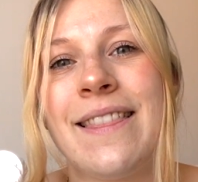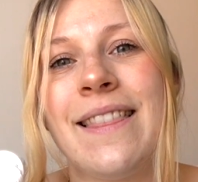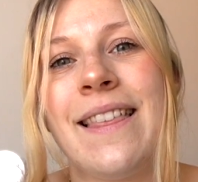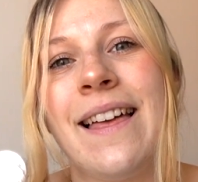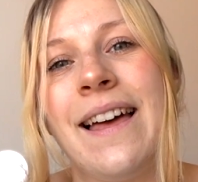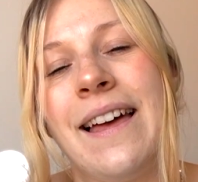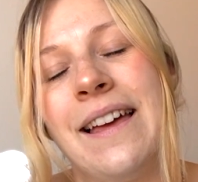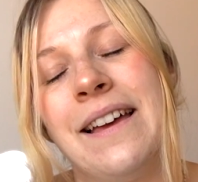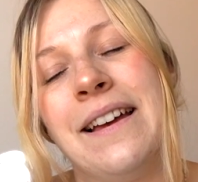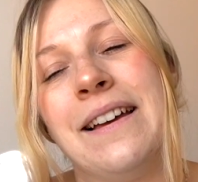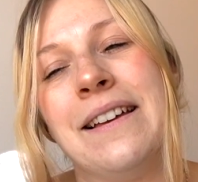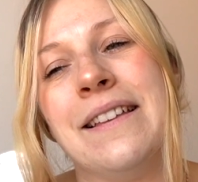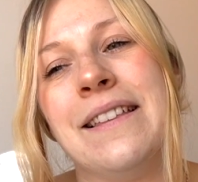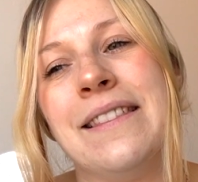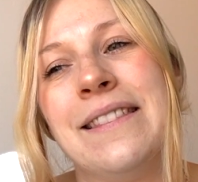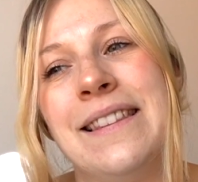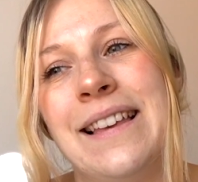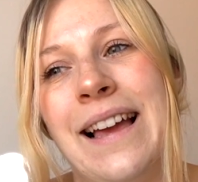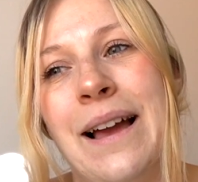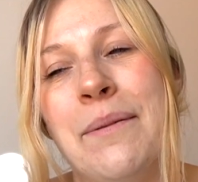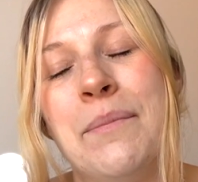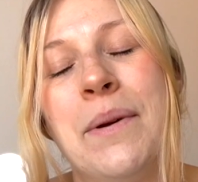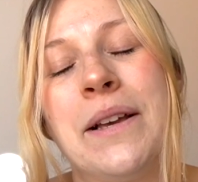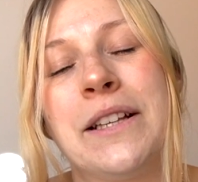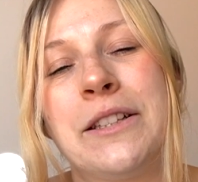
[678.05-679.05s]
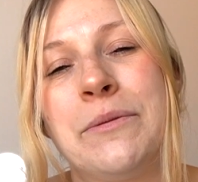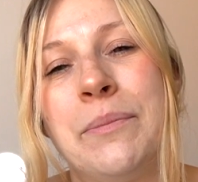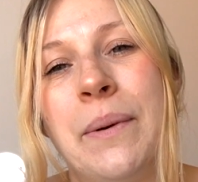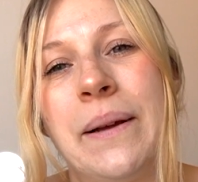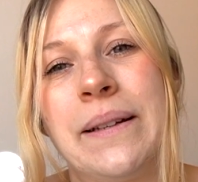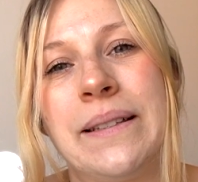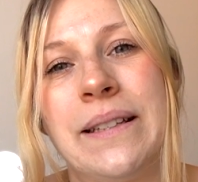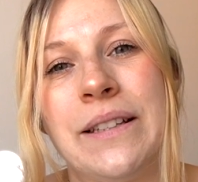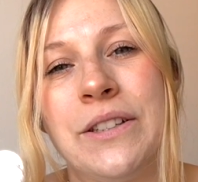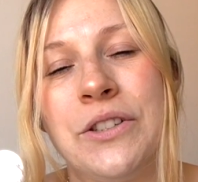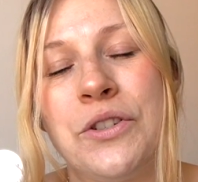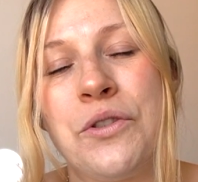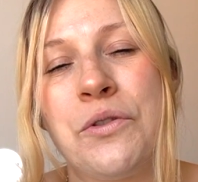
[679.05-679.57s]
I'm
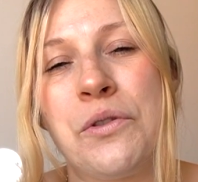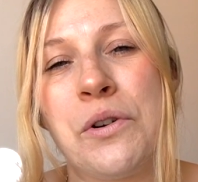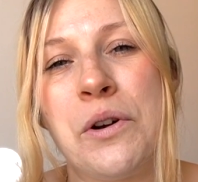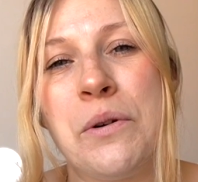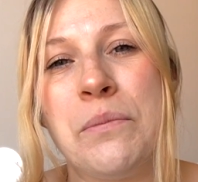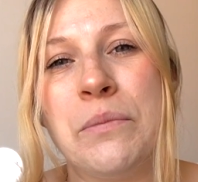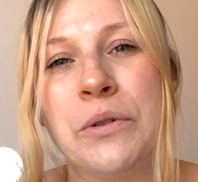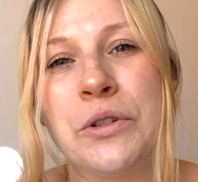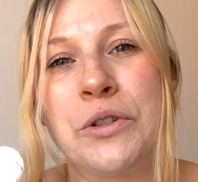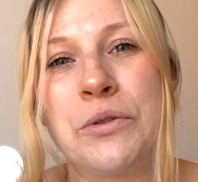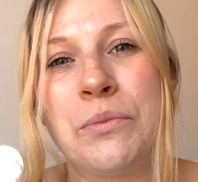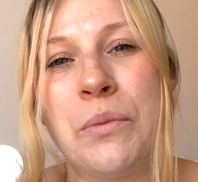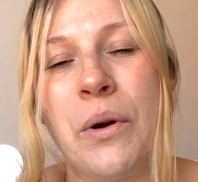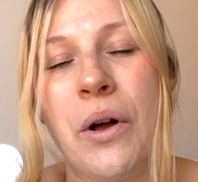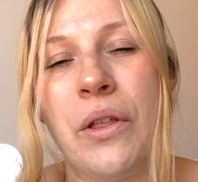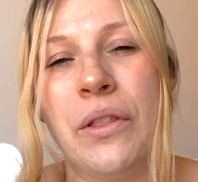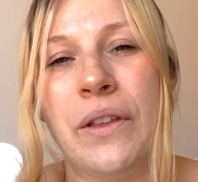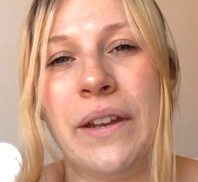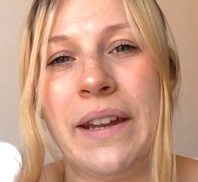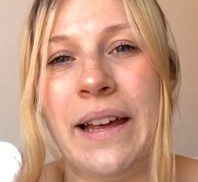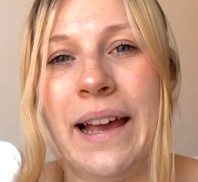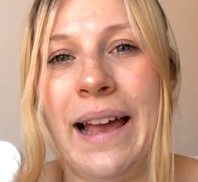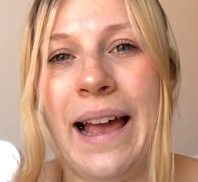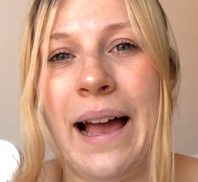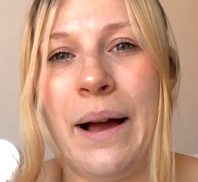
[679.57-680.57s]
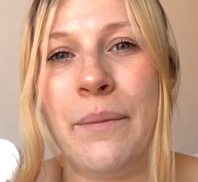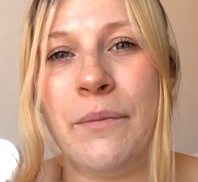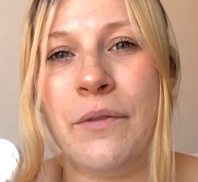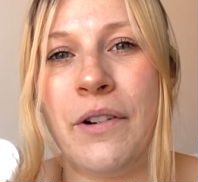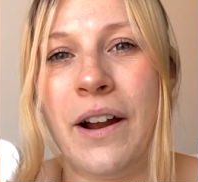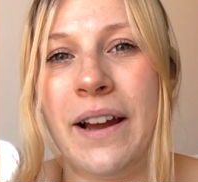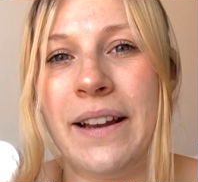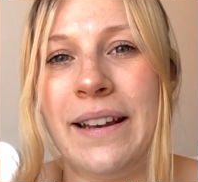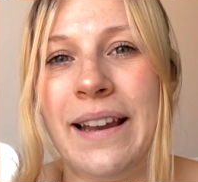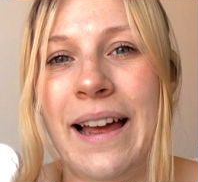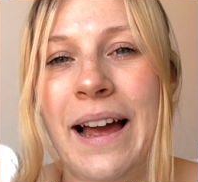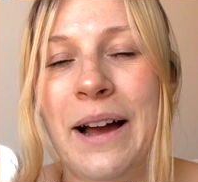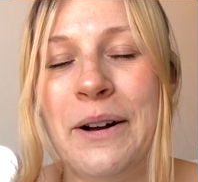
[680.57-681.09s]
expecting to grow much more than I am
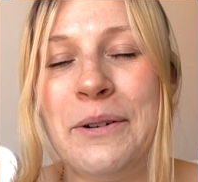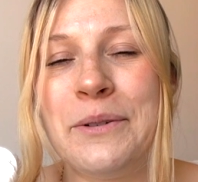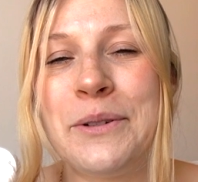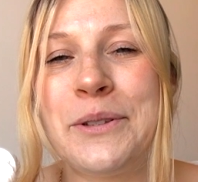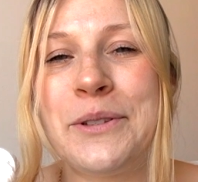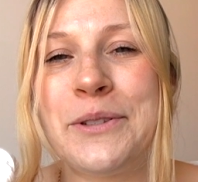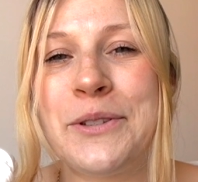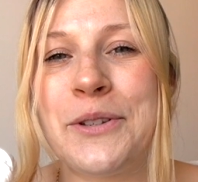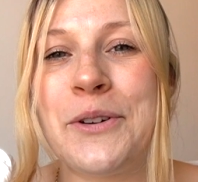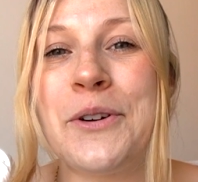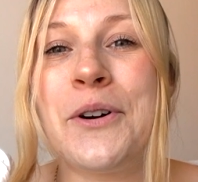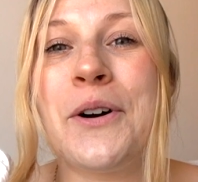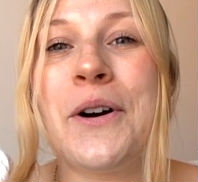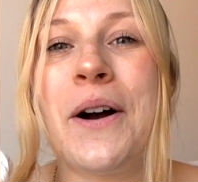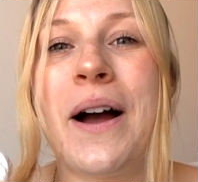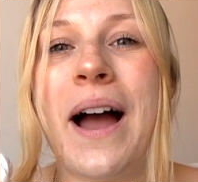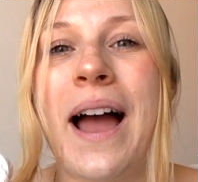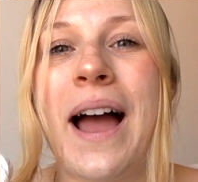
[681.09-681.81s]
right now, so